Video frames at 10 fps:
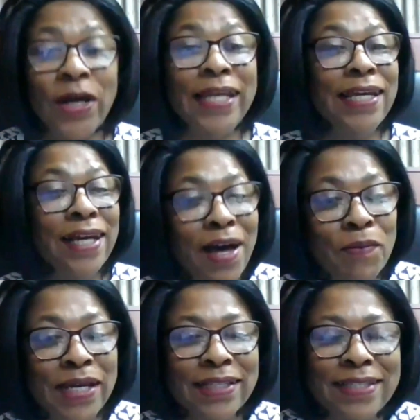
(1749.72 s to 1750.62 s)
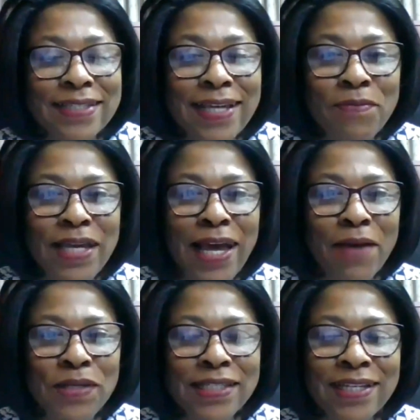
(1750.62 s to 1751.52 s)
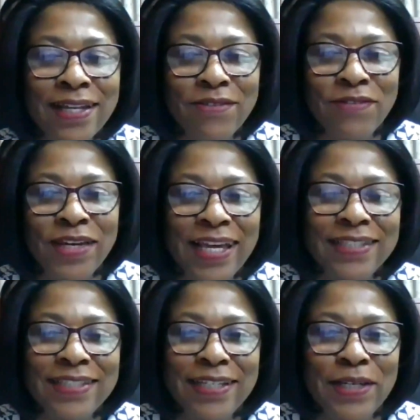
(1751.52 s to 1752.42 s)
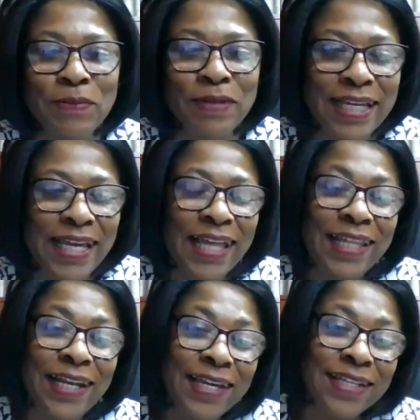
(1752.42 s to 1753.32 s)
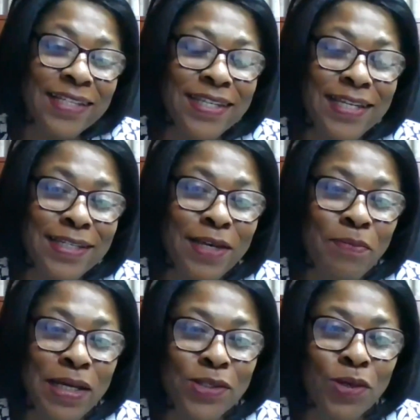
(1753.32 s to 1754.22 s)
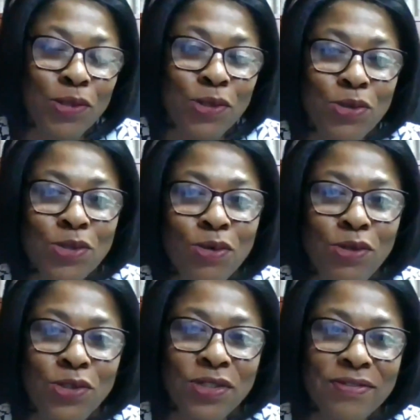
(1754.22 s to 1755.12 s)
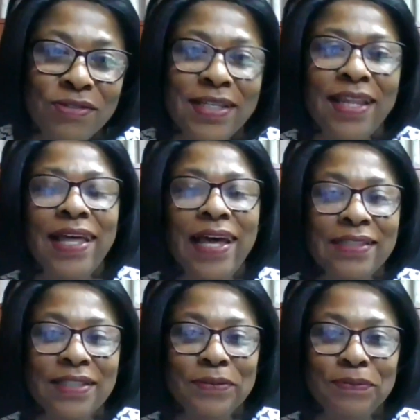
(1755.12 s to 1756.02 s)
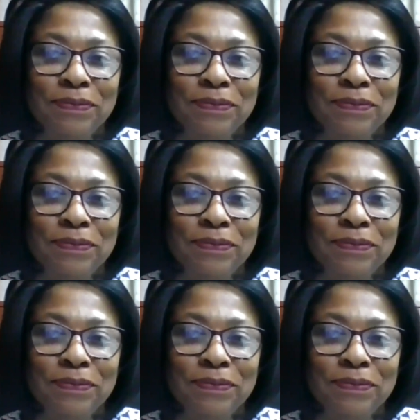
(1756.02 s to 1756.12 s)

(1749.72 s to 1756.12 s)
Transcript: Or any comments? I'd be happy to convey that to him. And then I can say to him, I told you so, you should have said that.